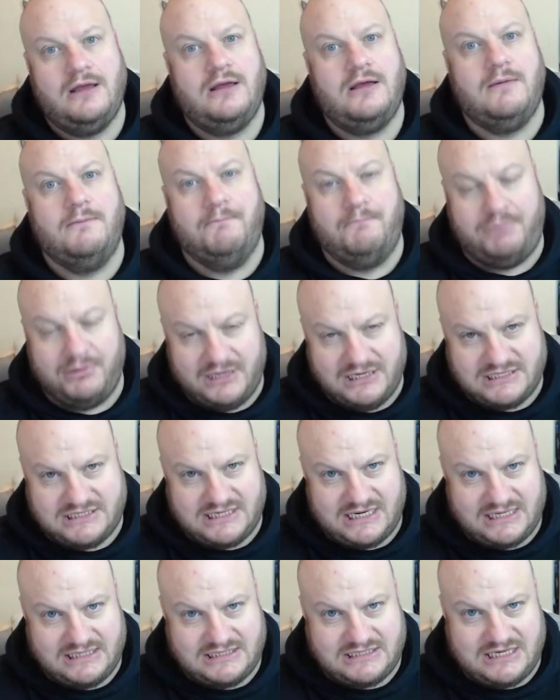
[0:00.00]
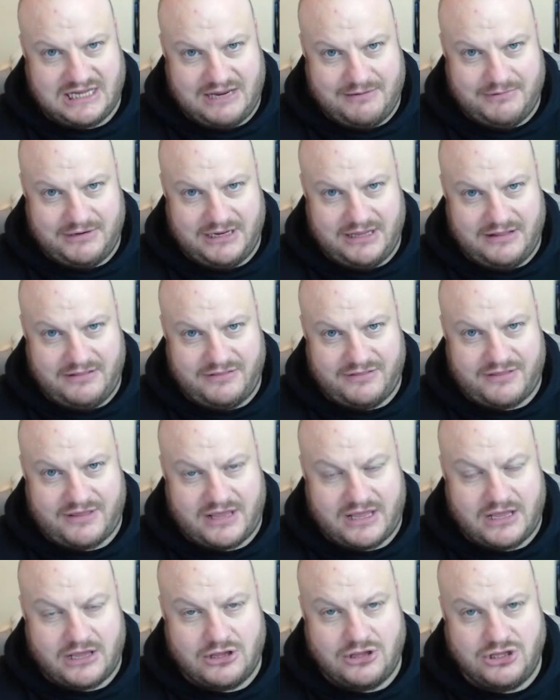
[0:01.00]
Blizzard Entertainment in
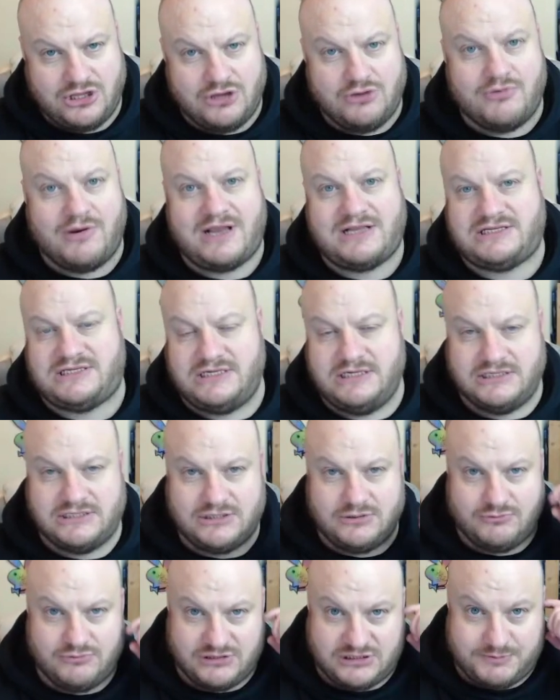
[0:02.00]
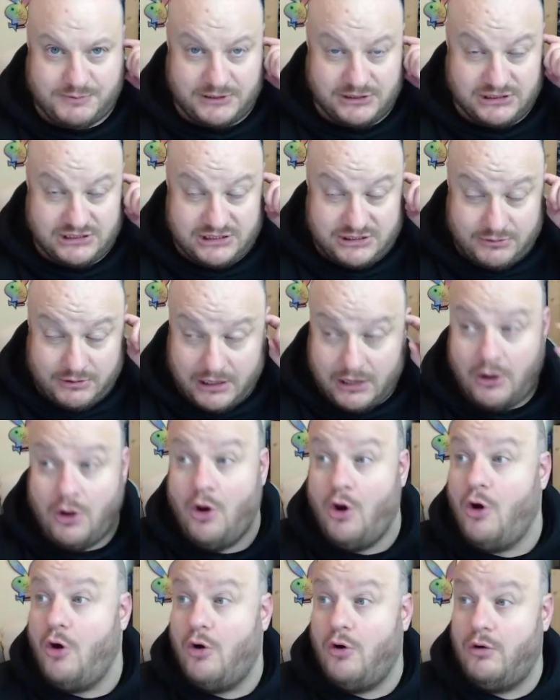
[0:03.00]
the US's response to it.
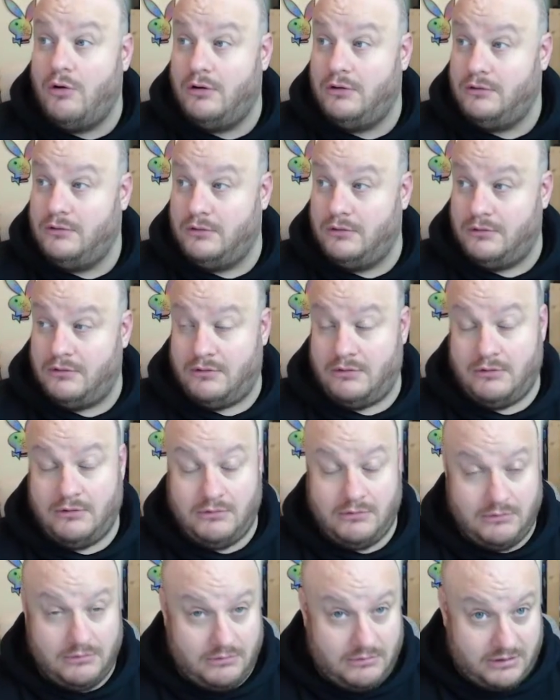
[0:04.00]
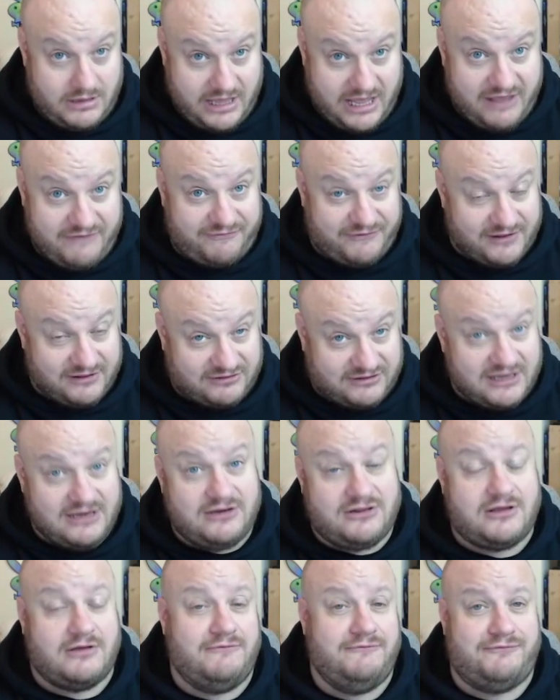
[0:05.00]
If it
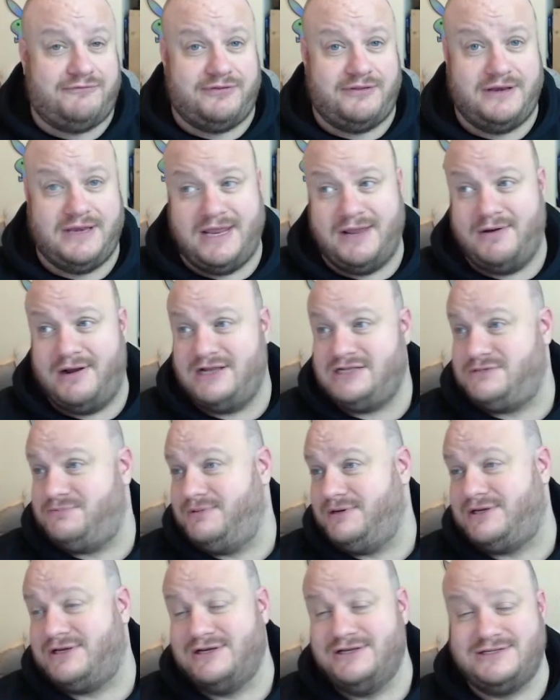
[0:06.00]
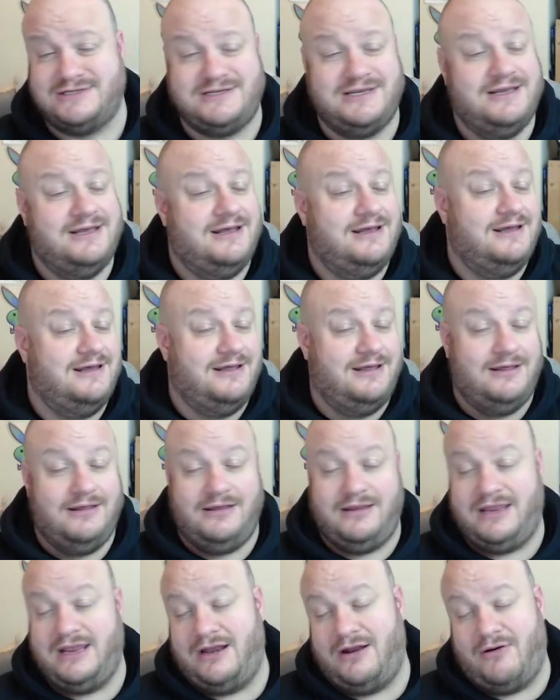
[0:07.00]
did come from the US, because,
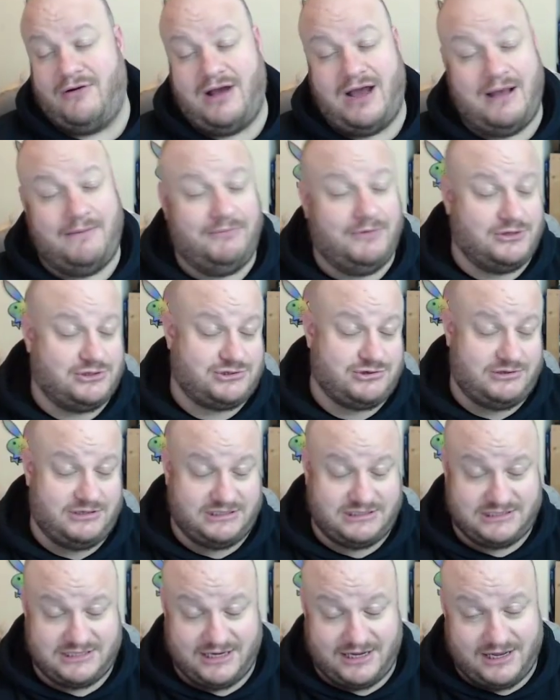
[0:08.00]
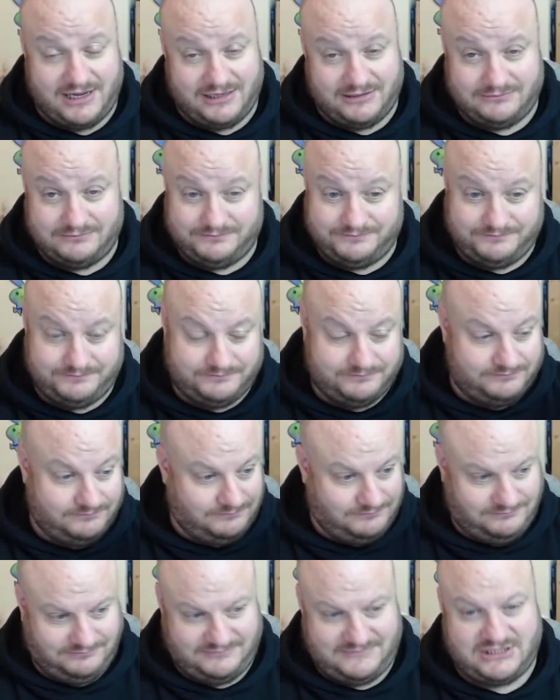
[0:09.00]
you know, I'm not trying to start
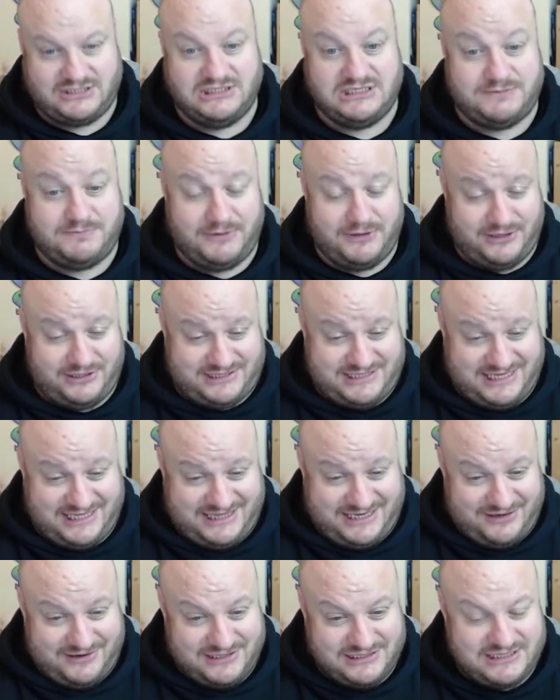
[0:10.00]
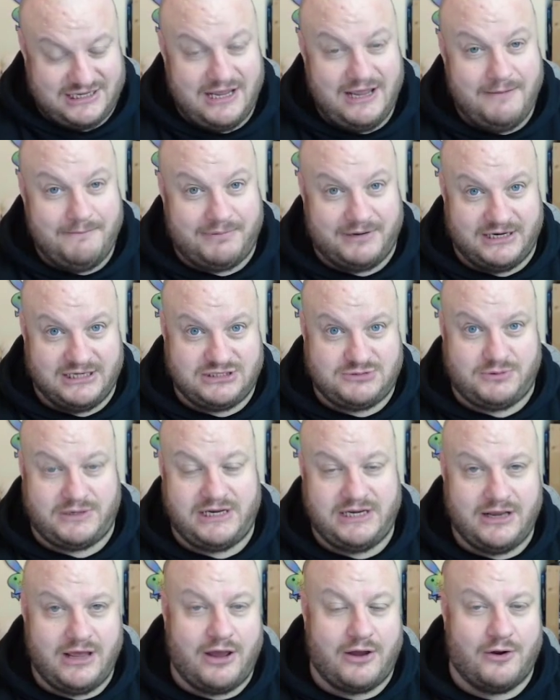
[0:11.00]
conspiracy theories, but as we
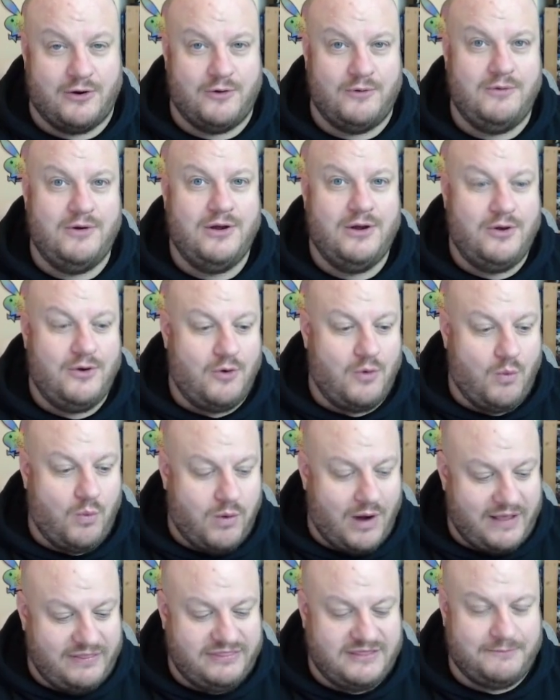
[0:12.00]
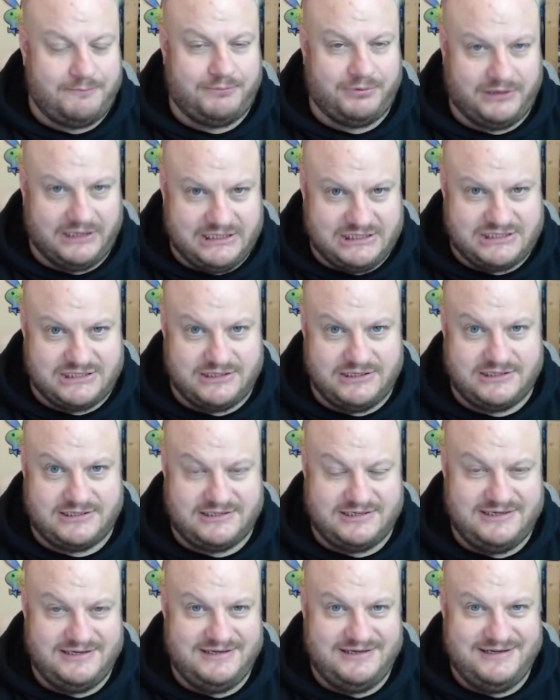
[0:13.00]
know, when the Blizzard
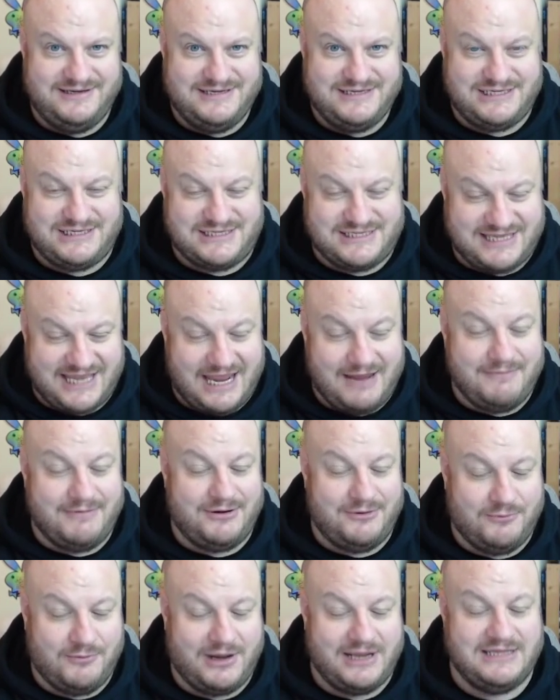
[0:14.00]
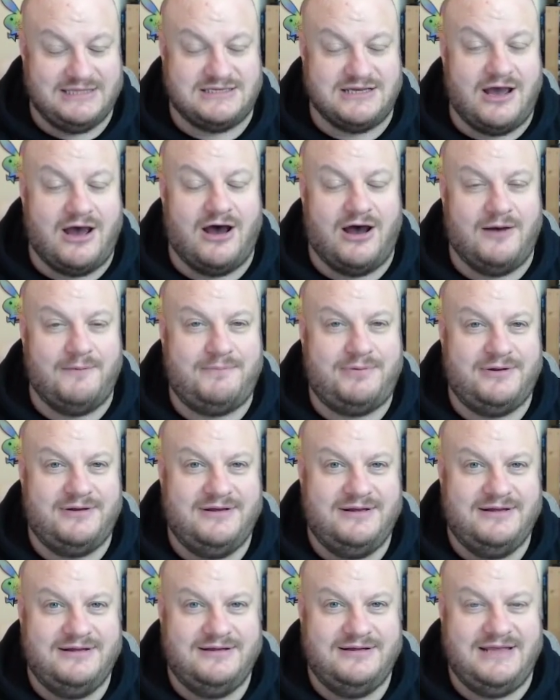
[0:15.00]
statement went up,
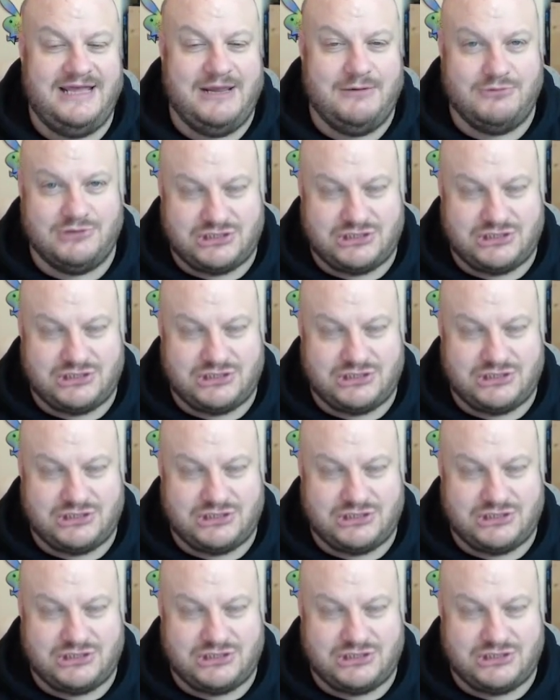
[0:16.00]
it was